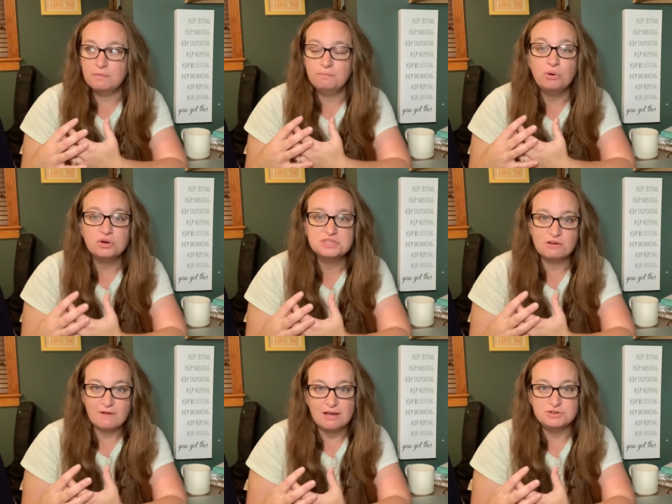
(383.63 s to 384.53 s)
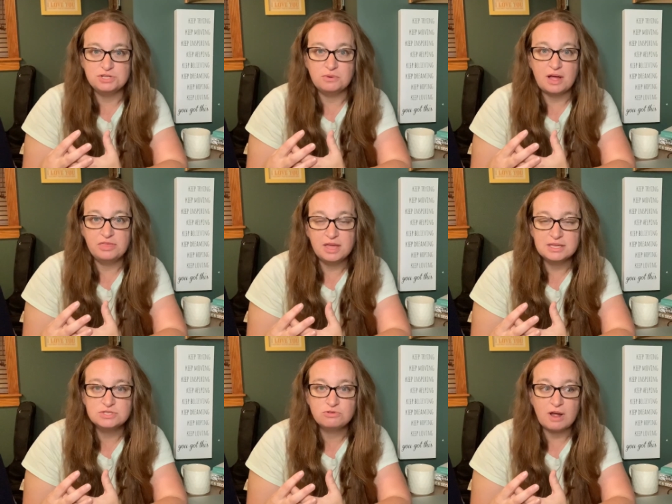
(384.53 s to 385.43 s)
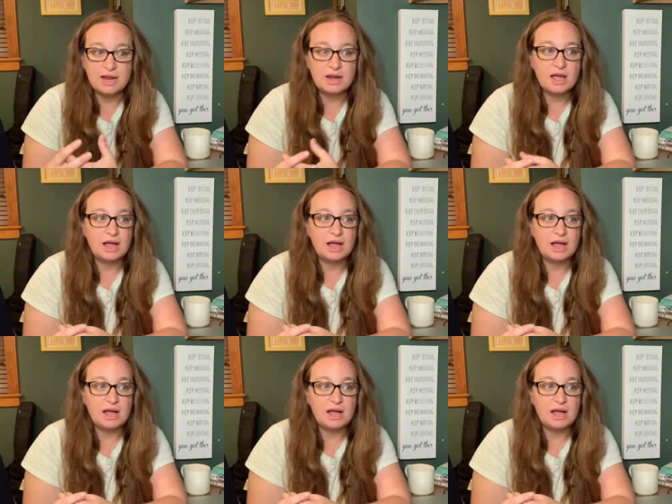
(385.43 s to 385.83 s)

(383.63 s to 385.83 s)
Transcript: books around you. I think it's great.